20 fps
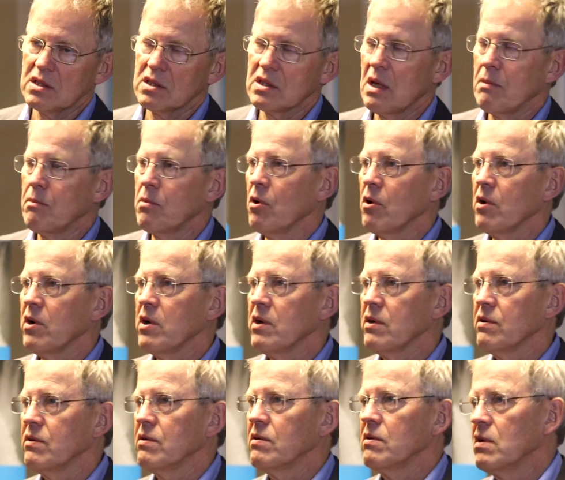
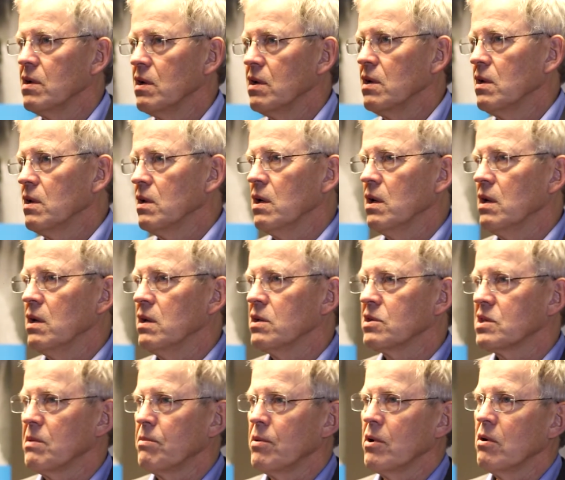tabloid,
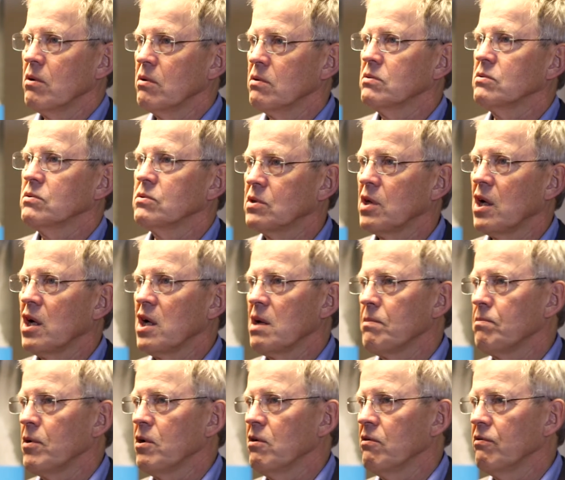Shablon
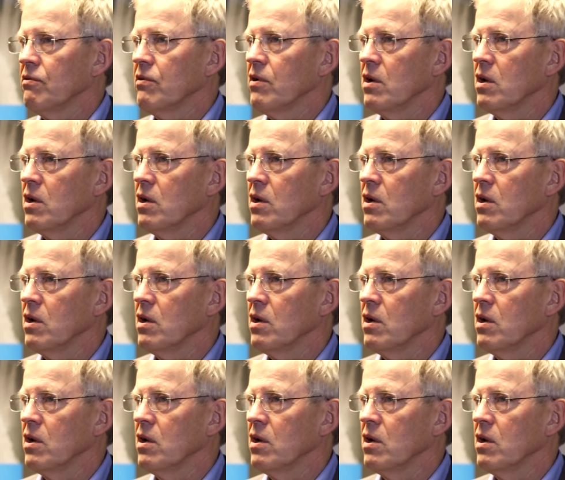type of